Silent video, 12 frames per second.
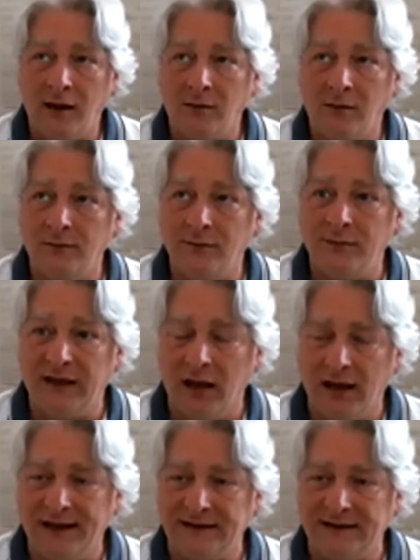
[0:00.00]

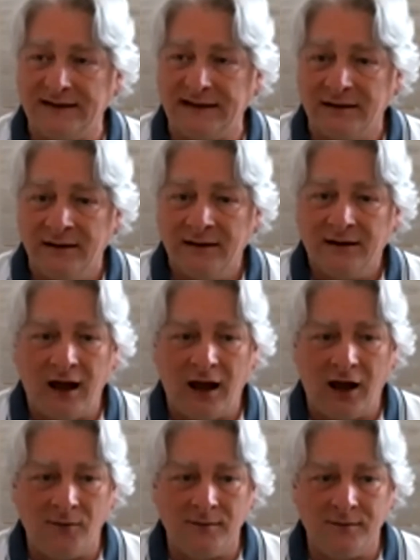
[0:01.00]
because
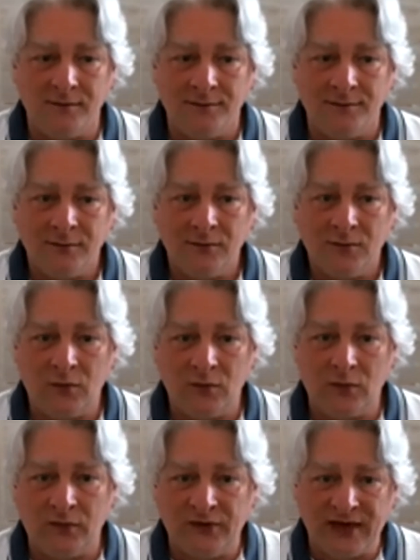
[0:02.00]

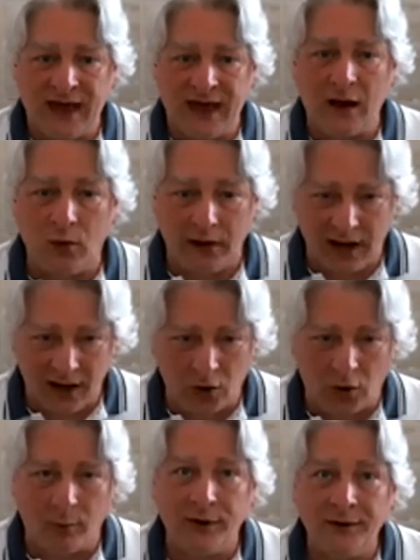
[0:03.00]
that would
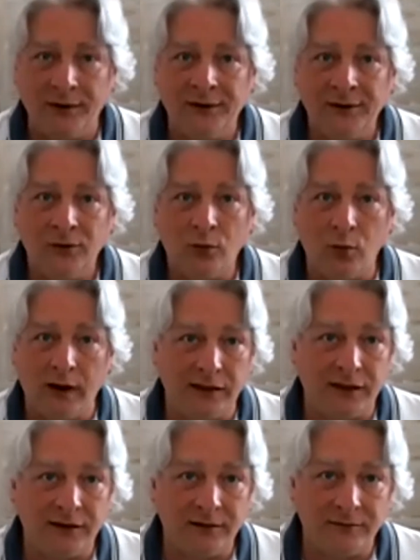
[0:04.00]
help
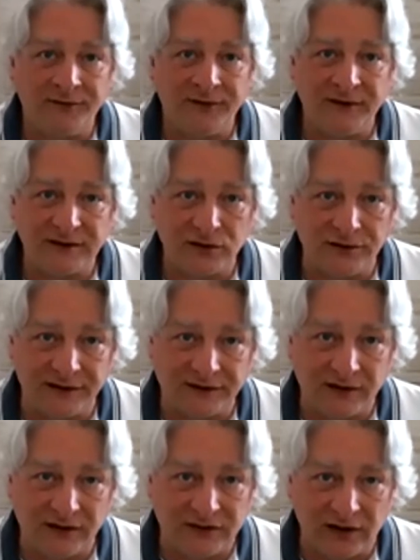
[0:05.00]
with physical
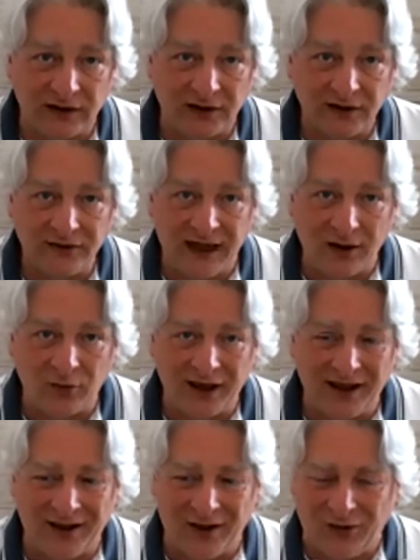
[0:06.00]
distancing. That would
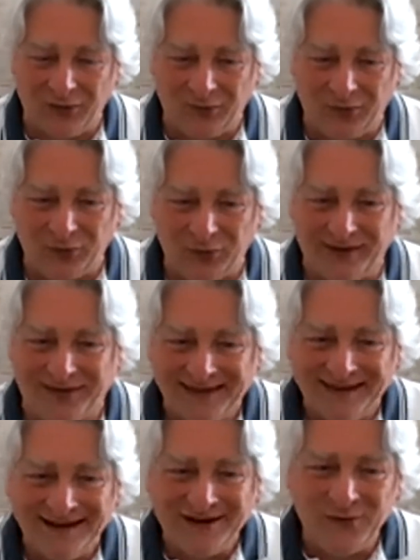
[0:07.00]
help with
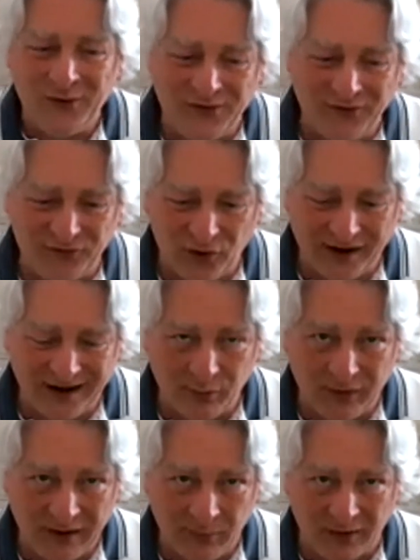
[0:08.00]
avoiding
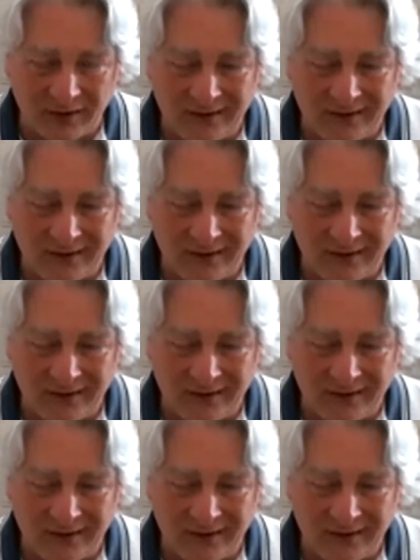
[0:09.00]
people